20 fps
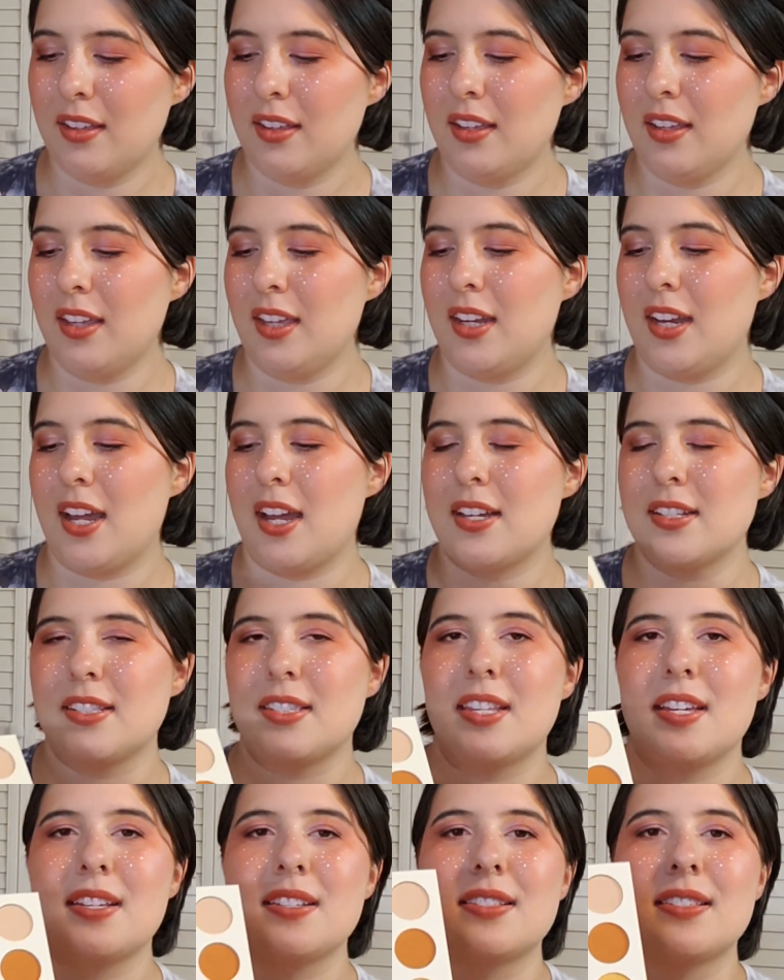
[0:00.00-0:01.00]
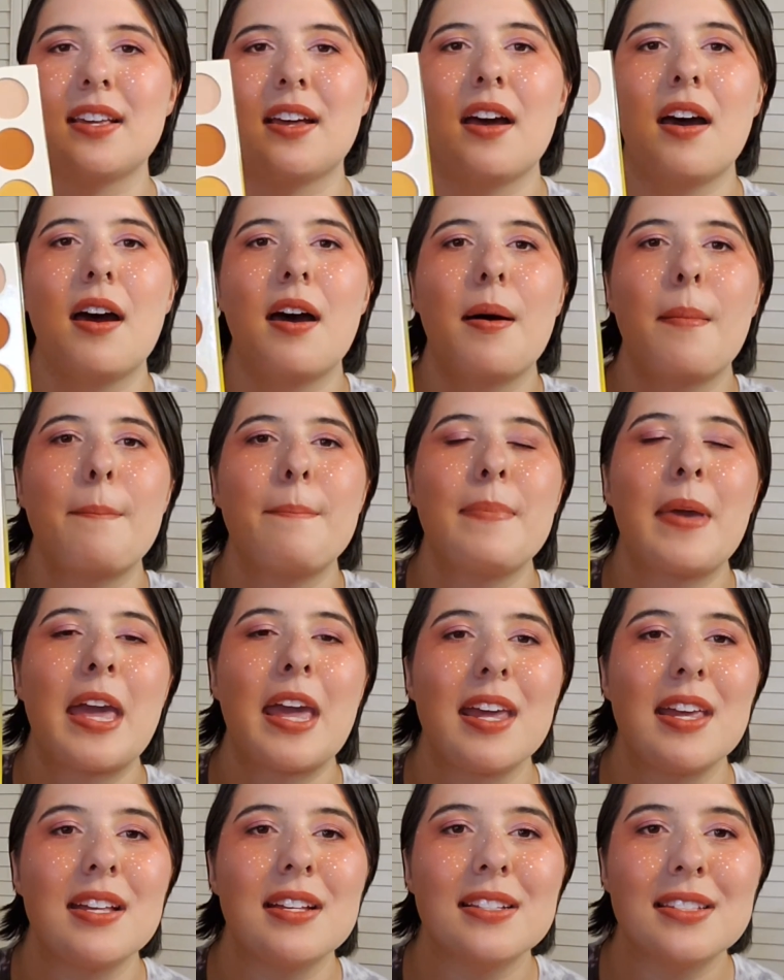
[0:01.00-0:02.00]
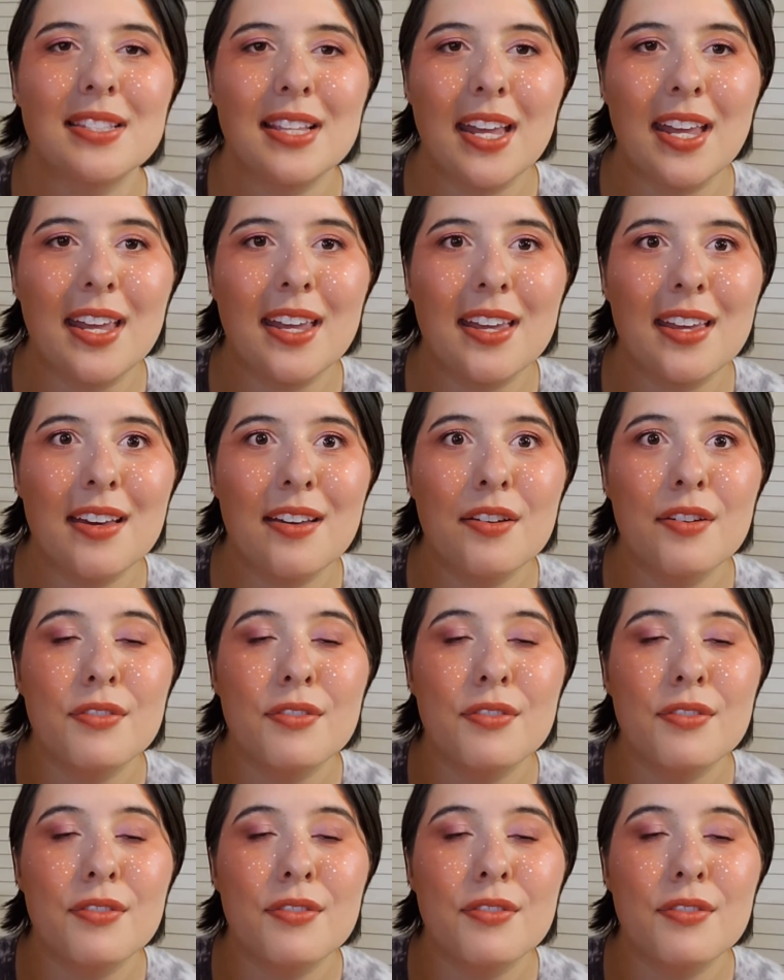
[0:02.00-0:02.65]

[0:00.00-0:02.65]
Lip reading: It has this amazing